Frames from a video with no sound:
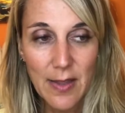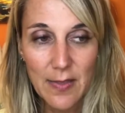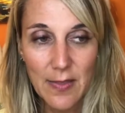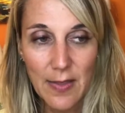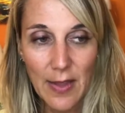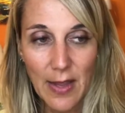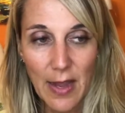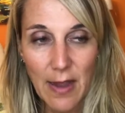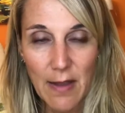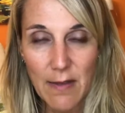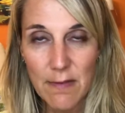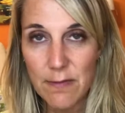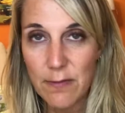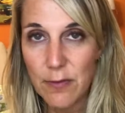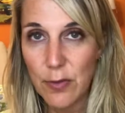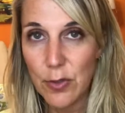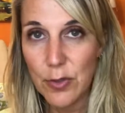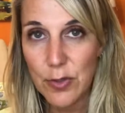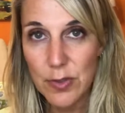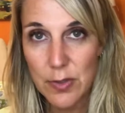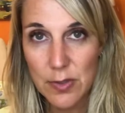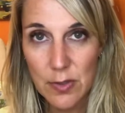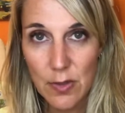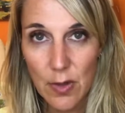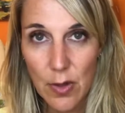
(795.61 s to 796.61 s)
They have full
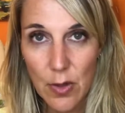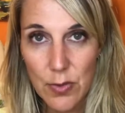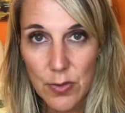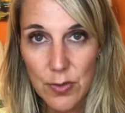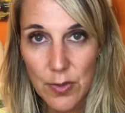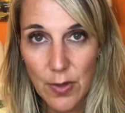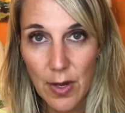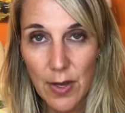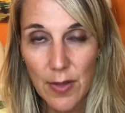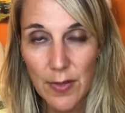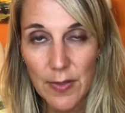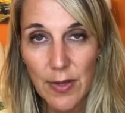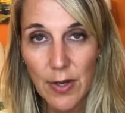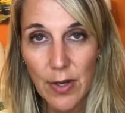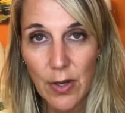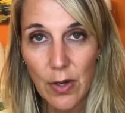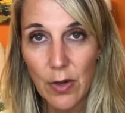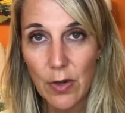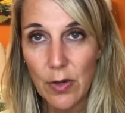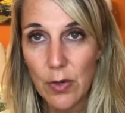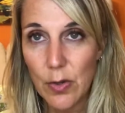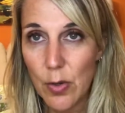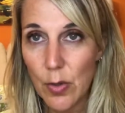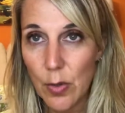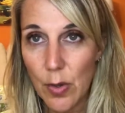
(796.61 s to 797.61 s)
disclosure on
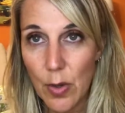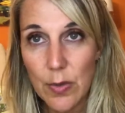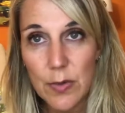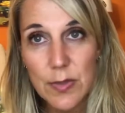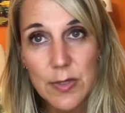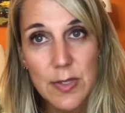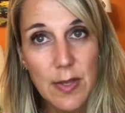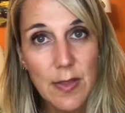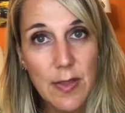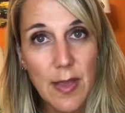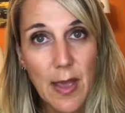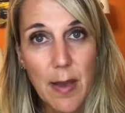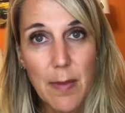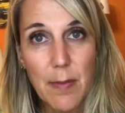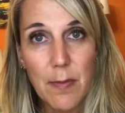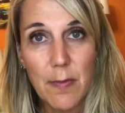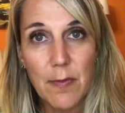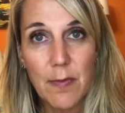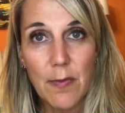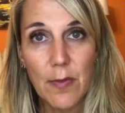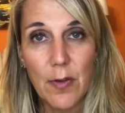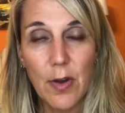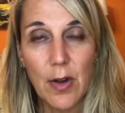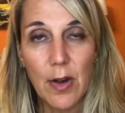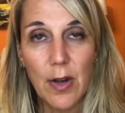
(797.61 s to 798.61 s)
there. Kudos to them
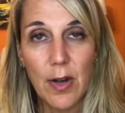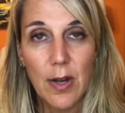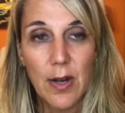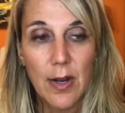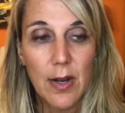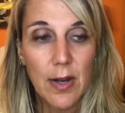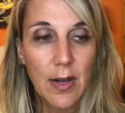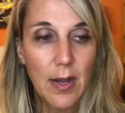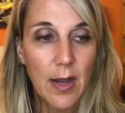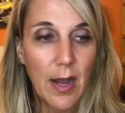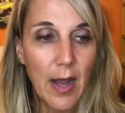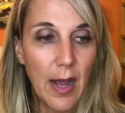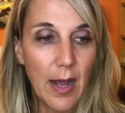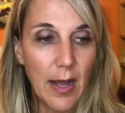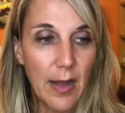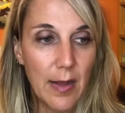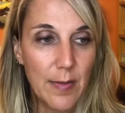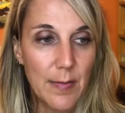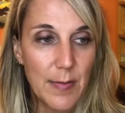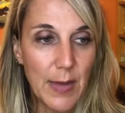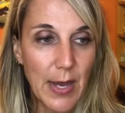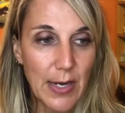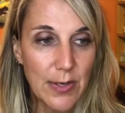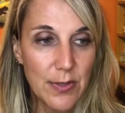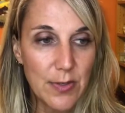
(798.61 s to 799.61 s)
for
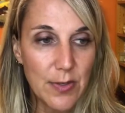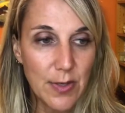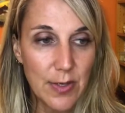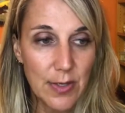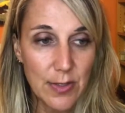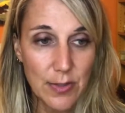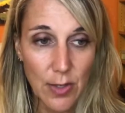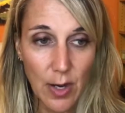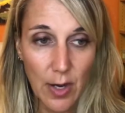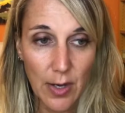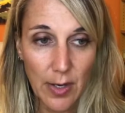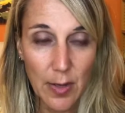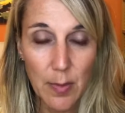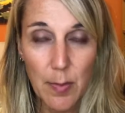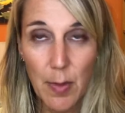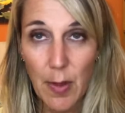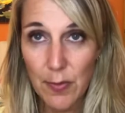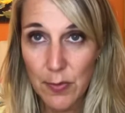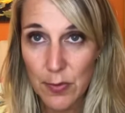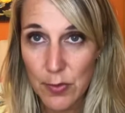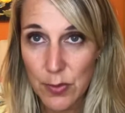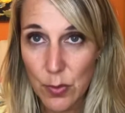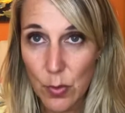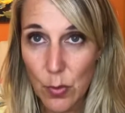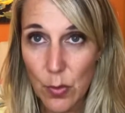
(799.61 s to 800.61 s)
actually talking
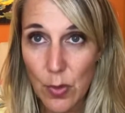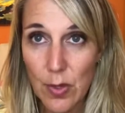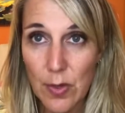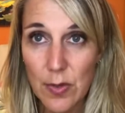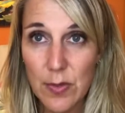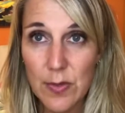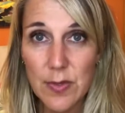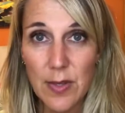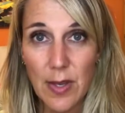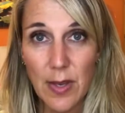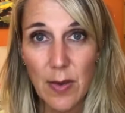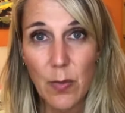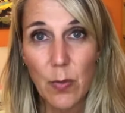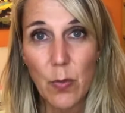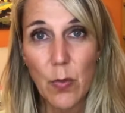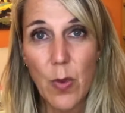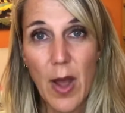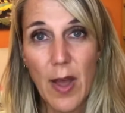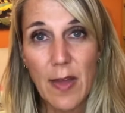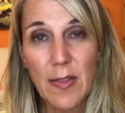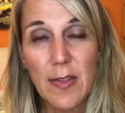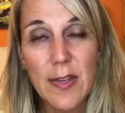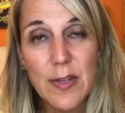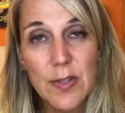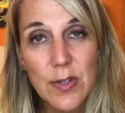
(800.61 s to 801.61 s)
about the source and
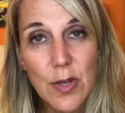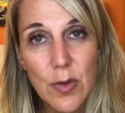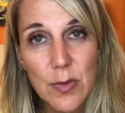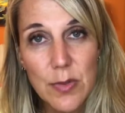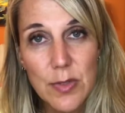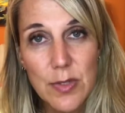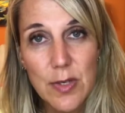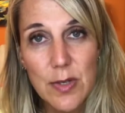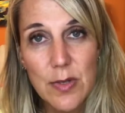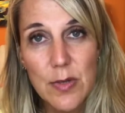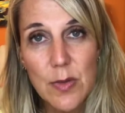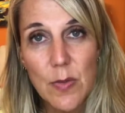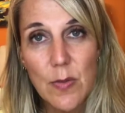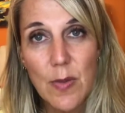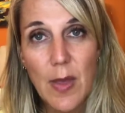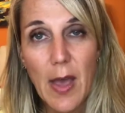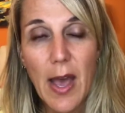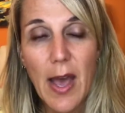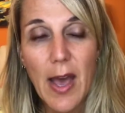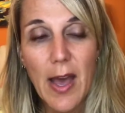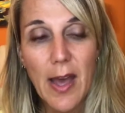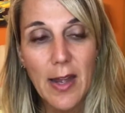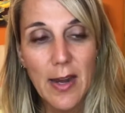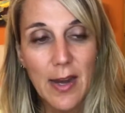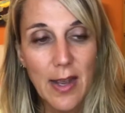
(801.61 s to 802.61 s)
why they chose to do
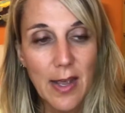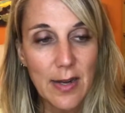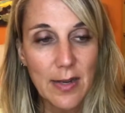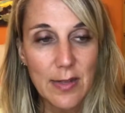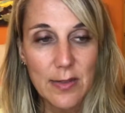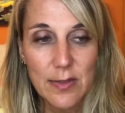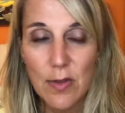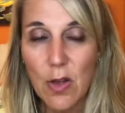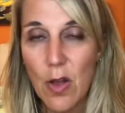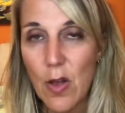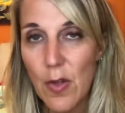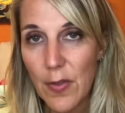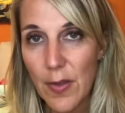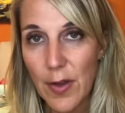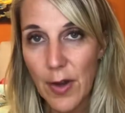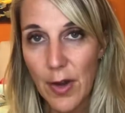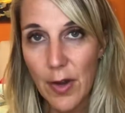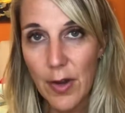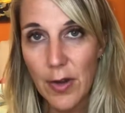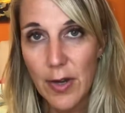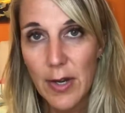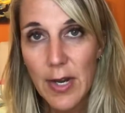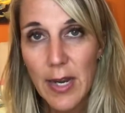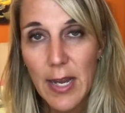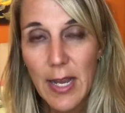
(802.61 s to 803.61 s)
that, and it's all
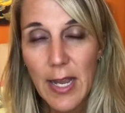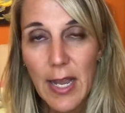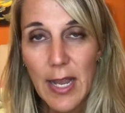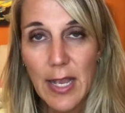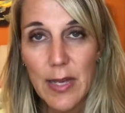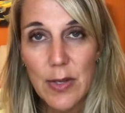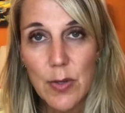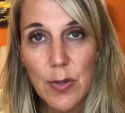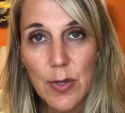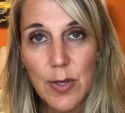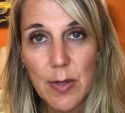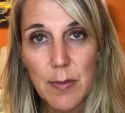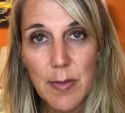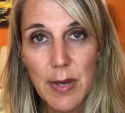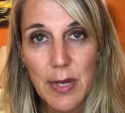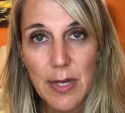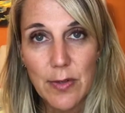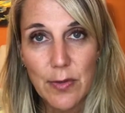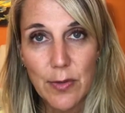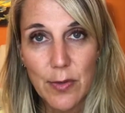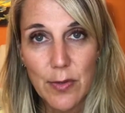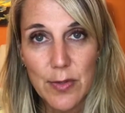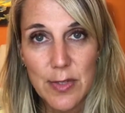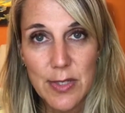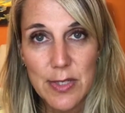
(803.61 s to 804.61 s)
there, and you can make
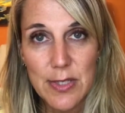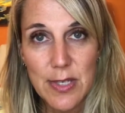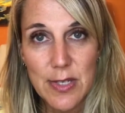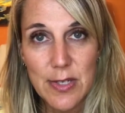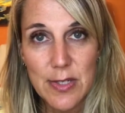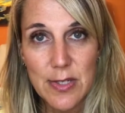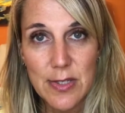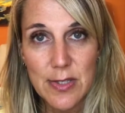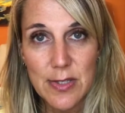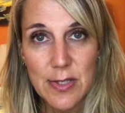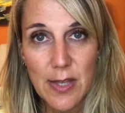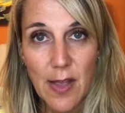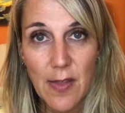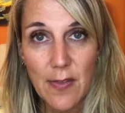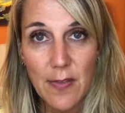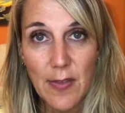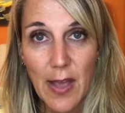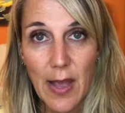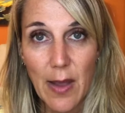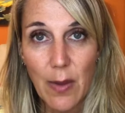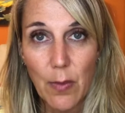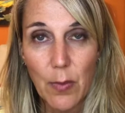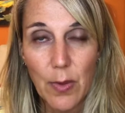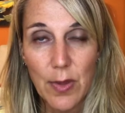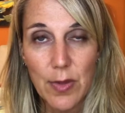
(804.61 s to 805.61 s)
your own decisions on
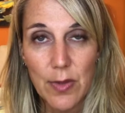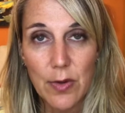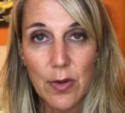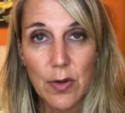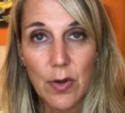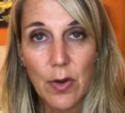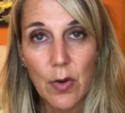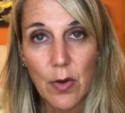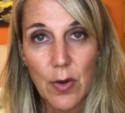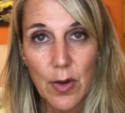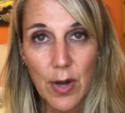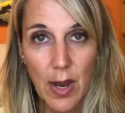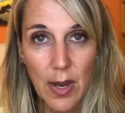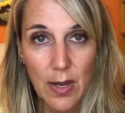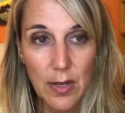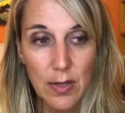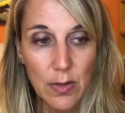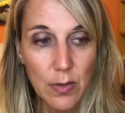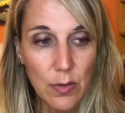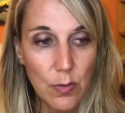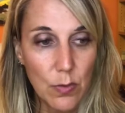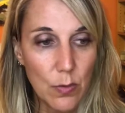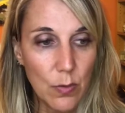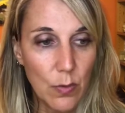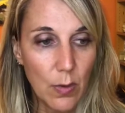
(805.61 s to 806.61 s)
that, whether or not
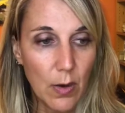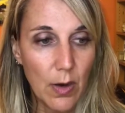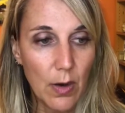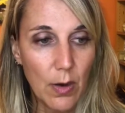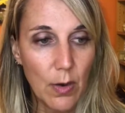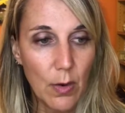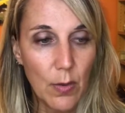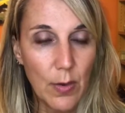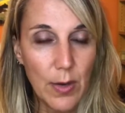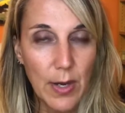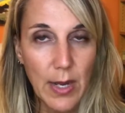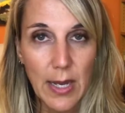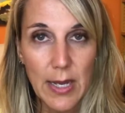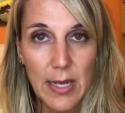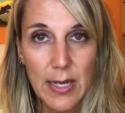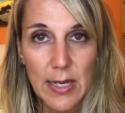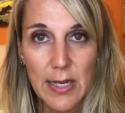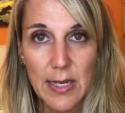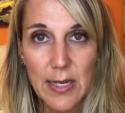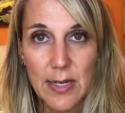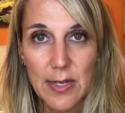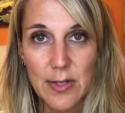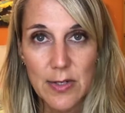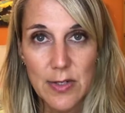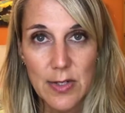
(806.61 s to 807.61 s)
you are okay
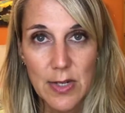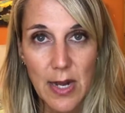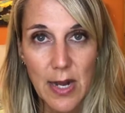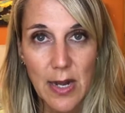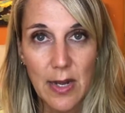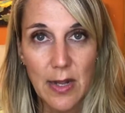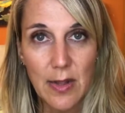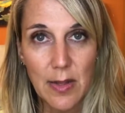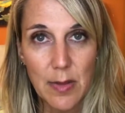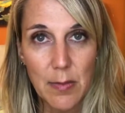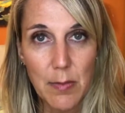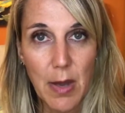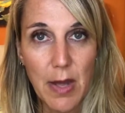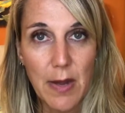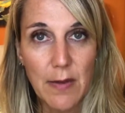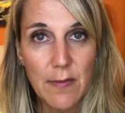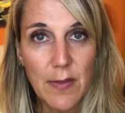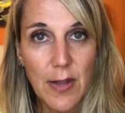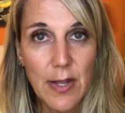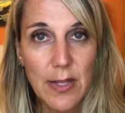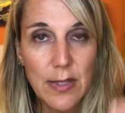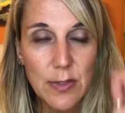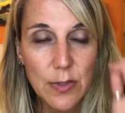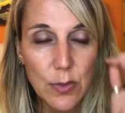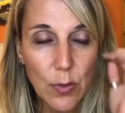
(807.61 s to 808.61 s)
eating genetically
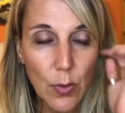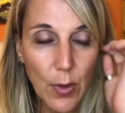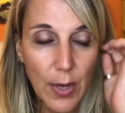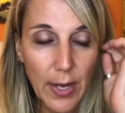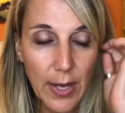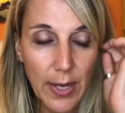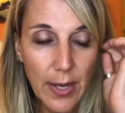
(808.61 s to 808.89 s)
modified soy.